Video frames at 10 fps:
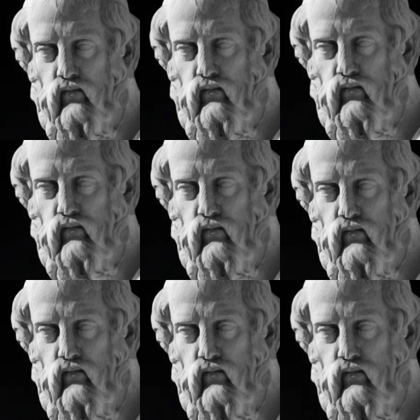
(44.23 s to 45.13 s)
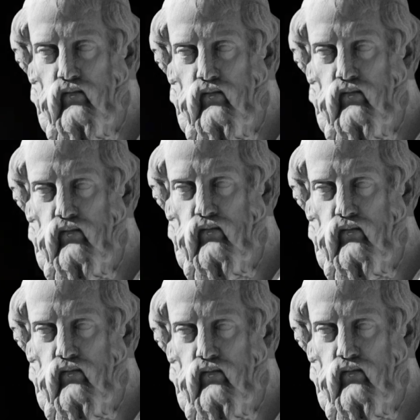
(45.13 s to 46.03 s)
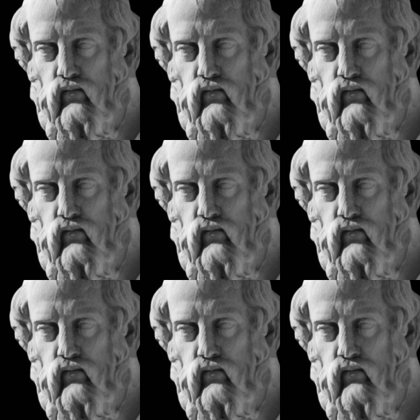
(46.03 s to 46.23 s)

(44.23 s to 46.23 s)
(no one is talking)